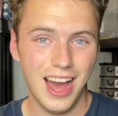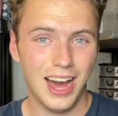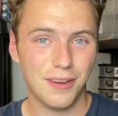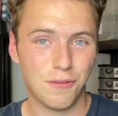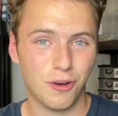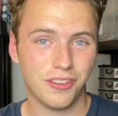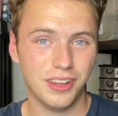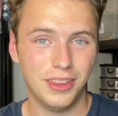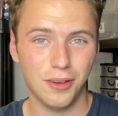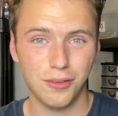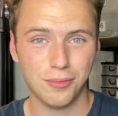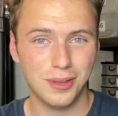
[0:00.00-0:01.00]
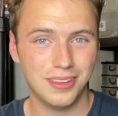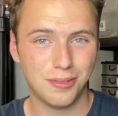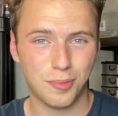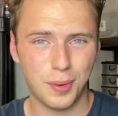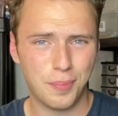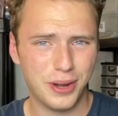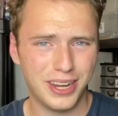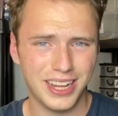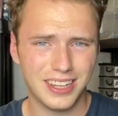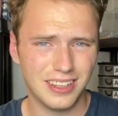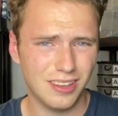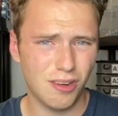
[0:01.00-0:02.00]
Unfortunately, those ones weren't
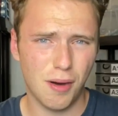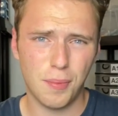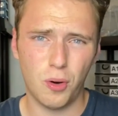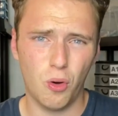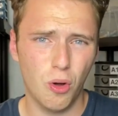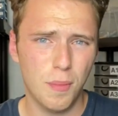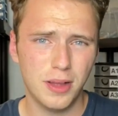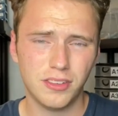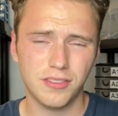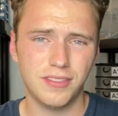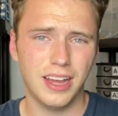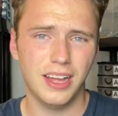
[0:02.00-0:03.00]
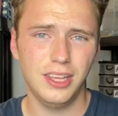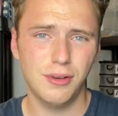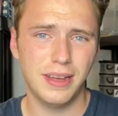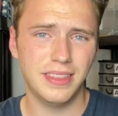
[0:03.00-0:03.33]
predicted to go up a whole bunch in value,